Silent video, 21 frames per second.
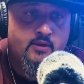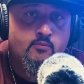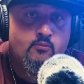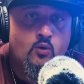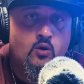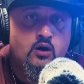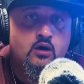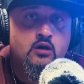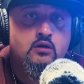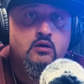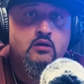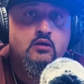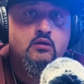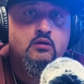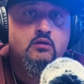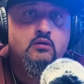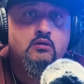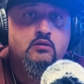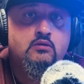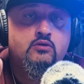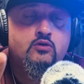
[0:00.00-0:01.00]
more.
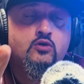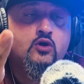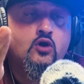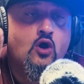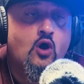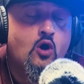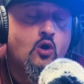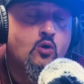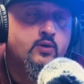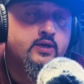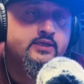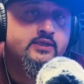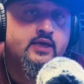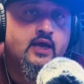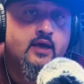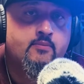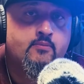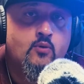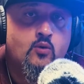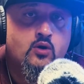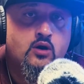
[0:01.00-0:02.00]
You can always
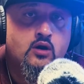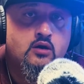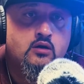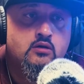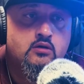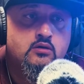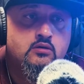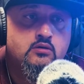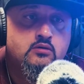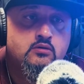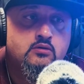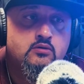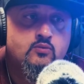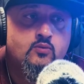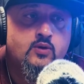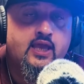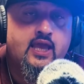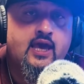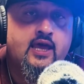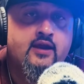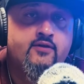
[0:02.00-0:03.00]
get more. We
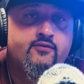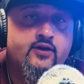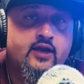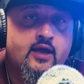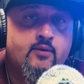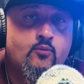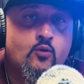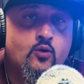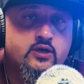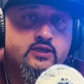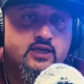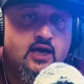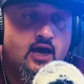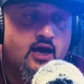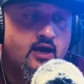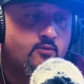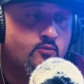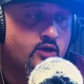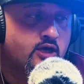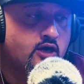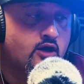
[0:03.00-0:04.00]
can't ever get more
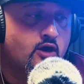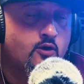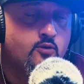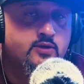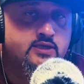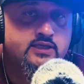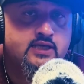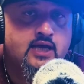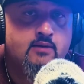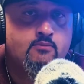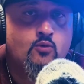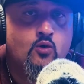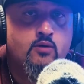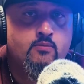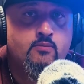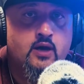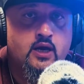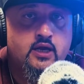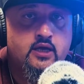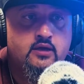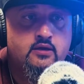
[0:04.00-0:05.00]
time, we can always get more
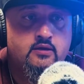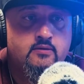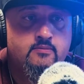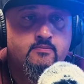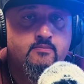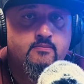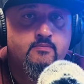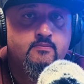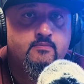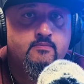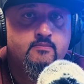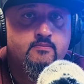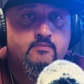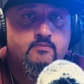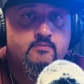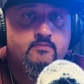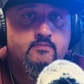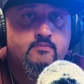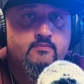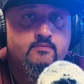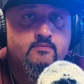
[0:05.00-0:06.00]
money.
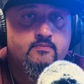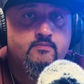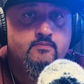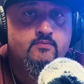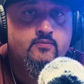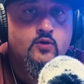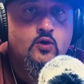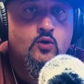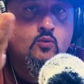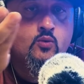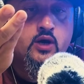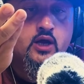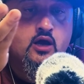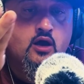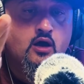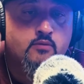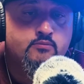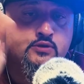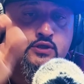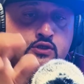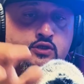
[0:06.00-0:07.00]
When it
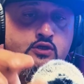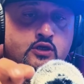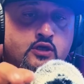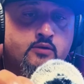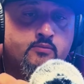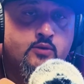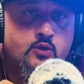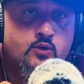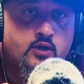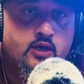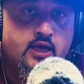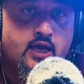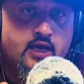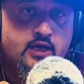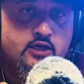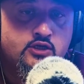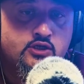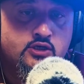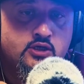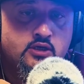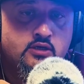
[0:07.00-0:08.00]
comes to
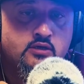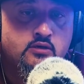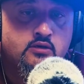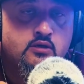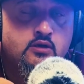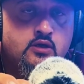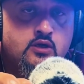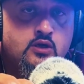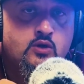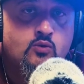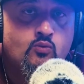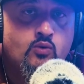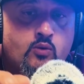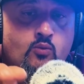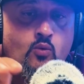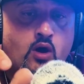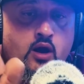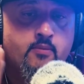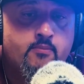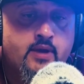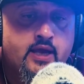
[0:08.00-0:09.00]
communication, we
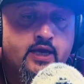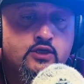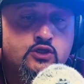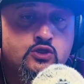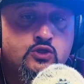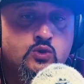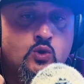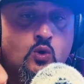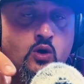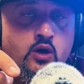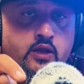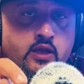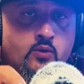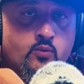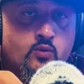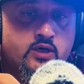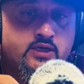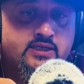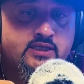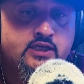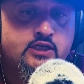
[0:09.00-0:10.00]
want to make sure that
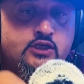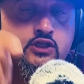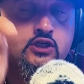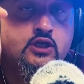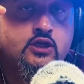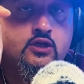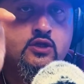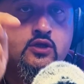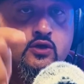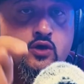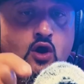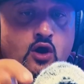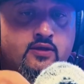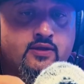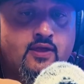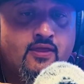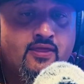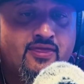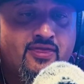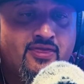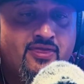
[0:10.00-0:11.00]
we're teaching the dog that